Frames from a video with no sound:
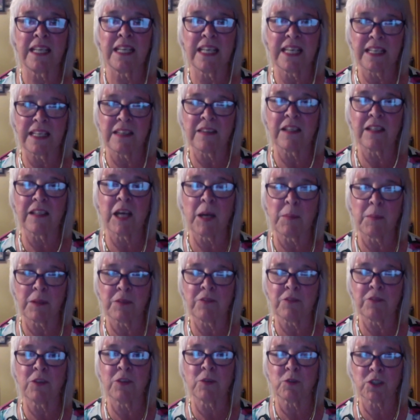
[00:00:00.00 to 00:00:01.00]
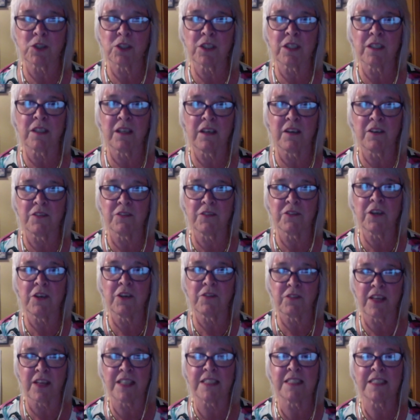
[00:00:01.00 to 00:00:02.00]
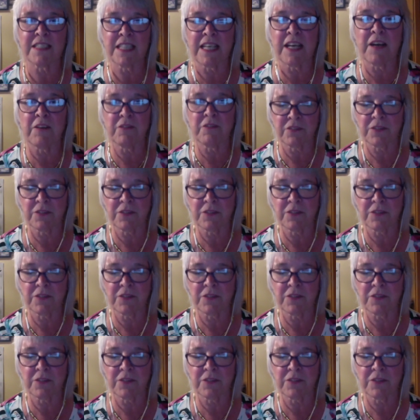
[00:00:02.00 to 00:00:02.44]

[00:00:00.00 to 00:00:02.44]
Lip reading: in the coming future of ICF.